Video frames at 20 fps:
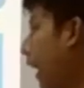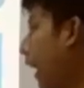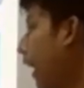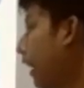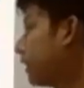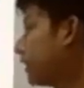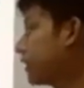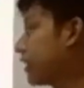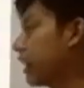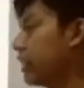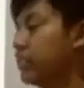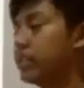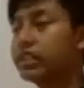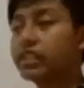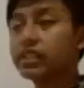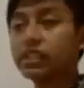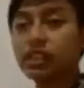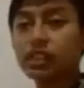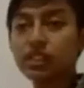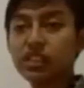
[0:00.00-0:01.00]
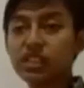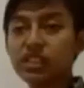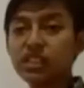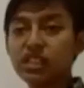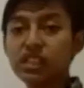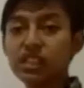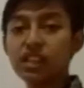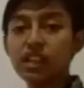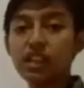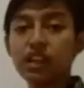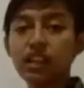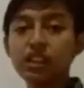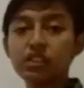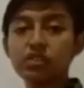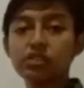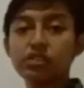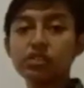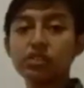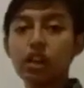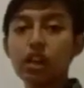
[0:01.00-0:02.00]
And childishness,
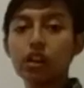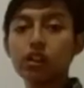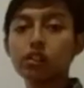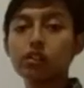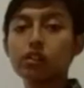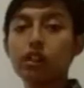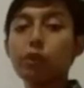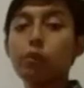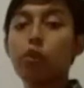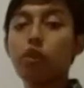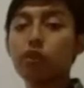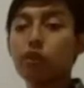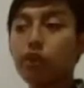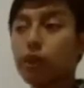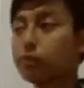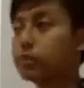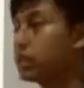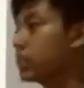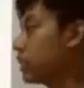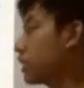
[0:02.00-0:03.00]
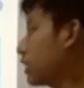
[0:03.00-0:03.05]
there are three morphemes.